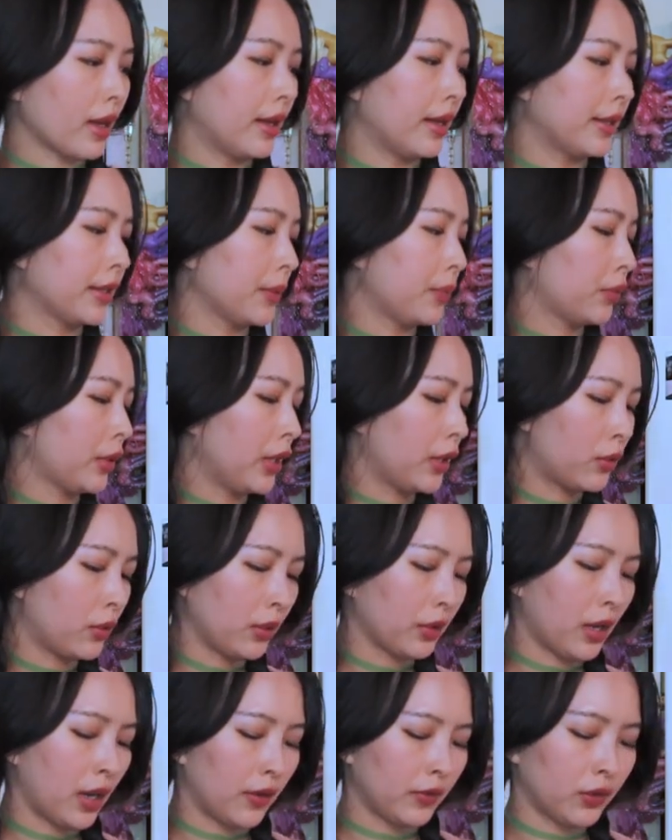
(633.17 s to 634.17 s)
It's a
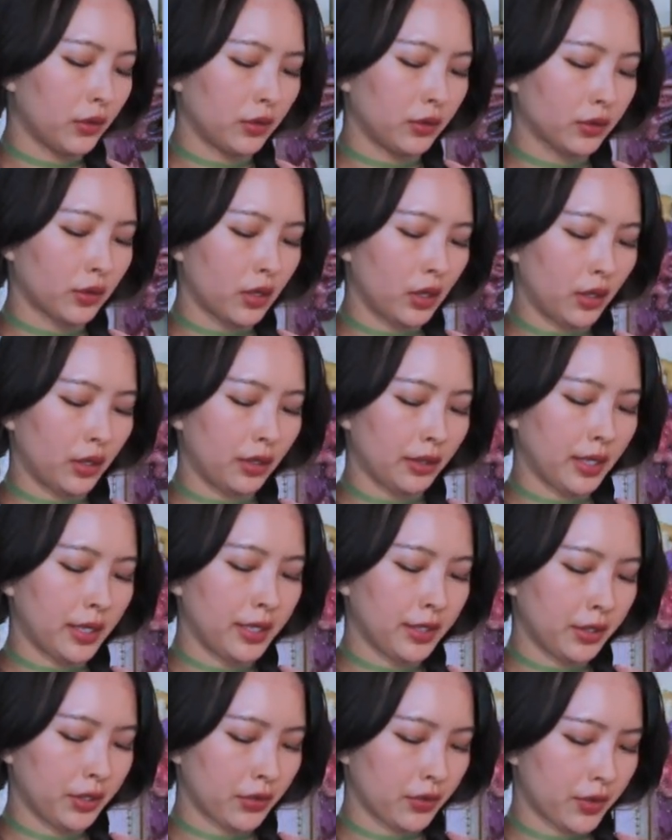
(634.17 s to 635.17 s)
prequel novel called
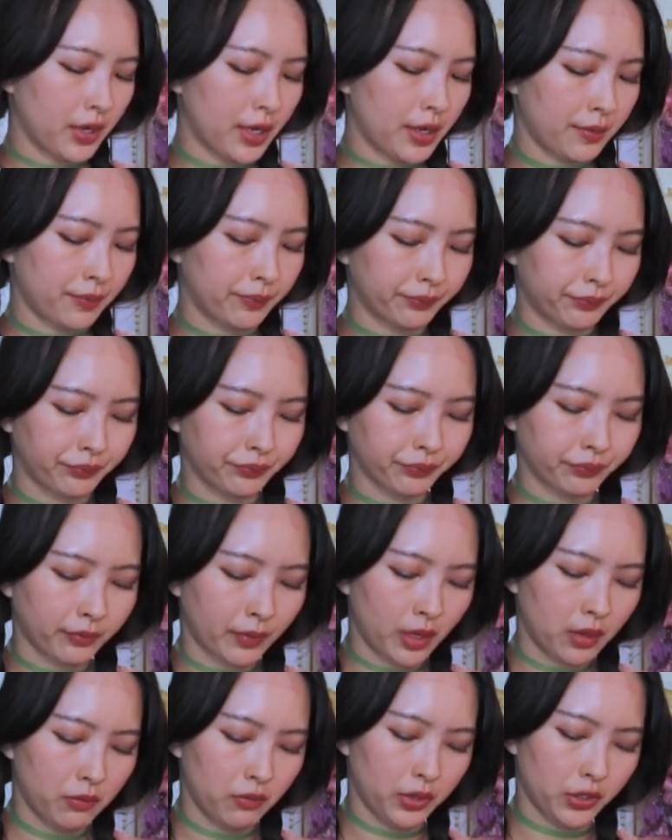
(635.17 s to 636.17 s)
History,
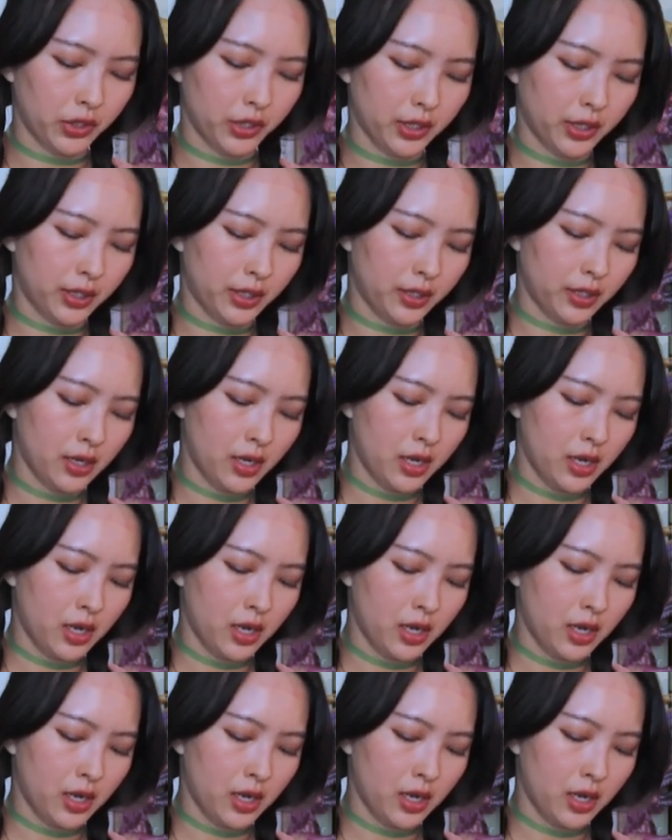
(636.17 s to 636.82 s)
which is